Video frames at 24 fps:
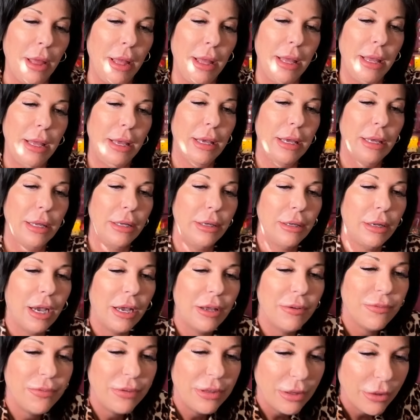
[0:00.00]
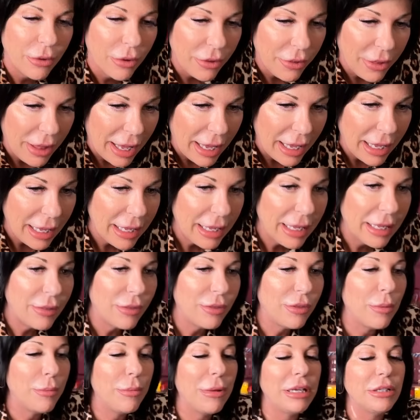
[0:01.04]
and I feel
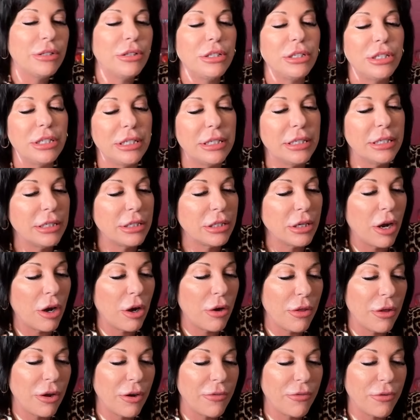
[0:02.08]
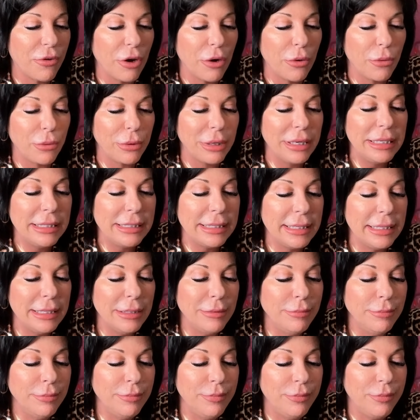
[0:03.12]
that the messages are there for a
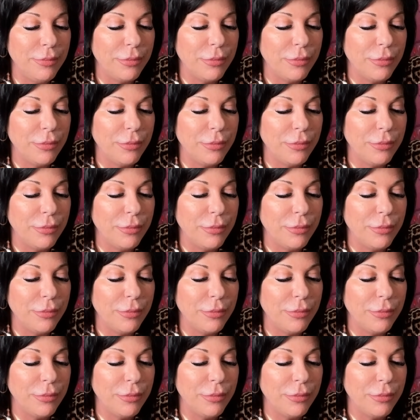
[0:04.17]
reason.